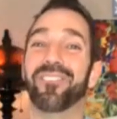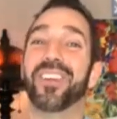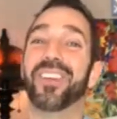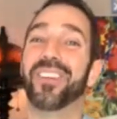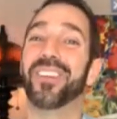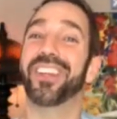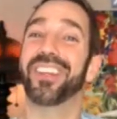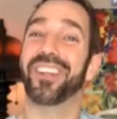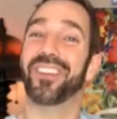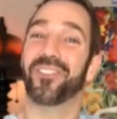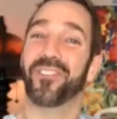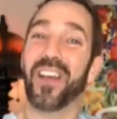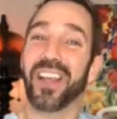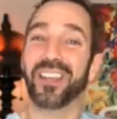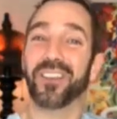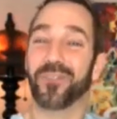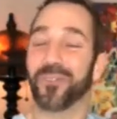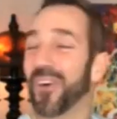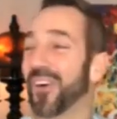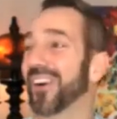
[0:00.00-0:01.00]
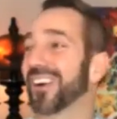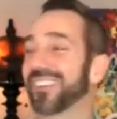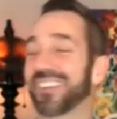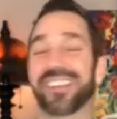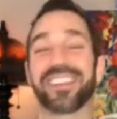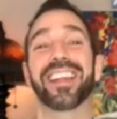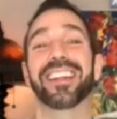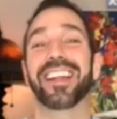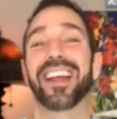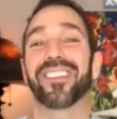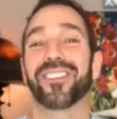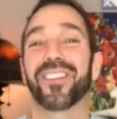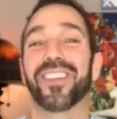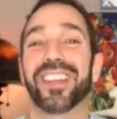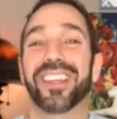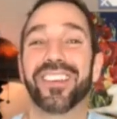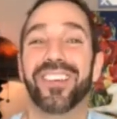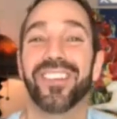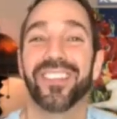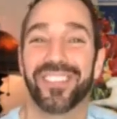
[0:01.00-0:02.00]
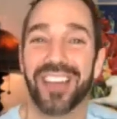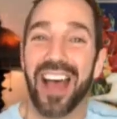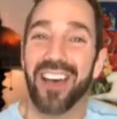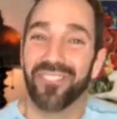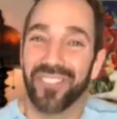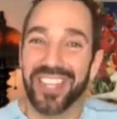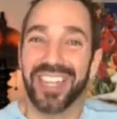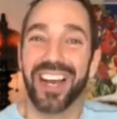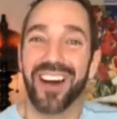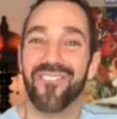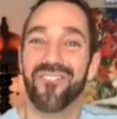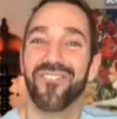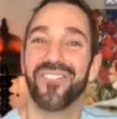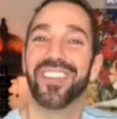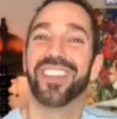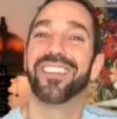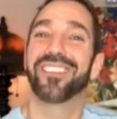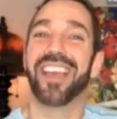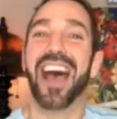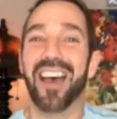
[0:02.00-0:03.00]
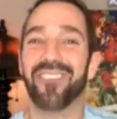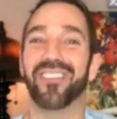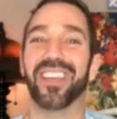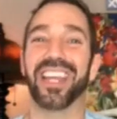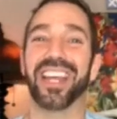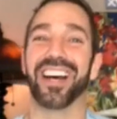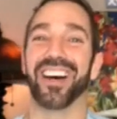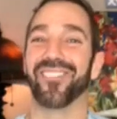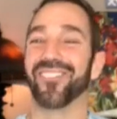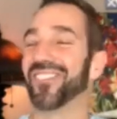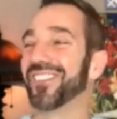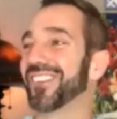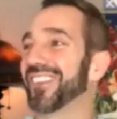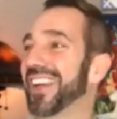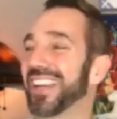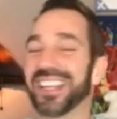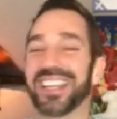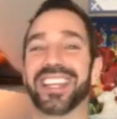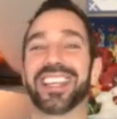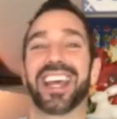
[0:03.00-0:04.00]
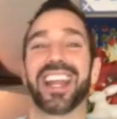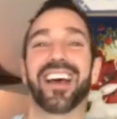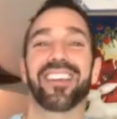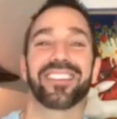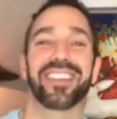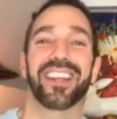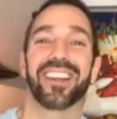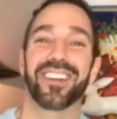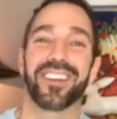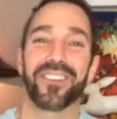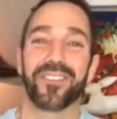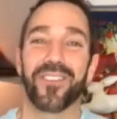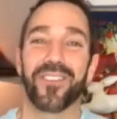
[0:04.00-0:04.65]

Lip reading: Building the Space Force. I think that's really cool. Sign me up. So I can get out there in